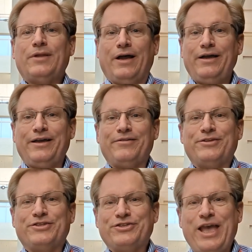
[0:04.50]
Hi,
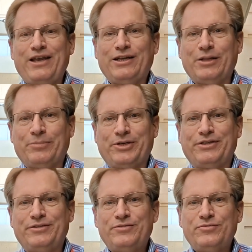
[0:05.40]
this is Ken
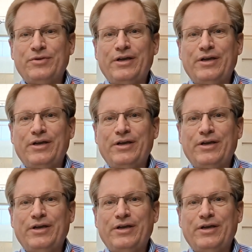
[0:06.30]
Clipperton,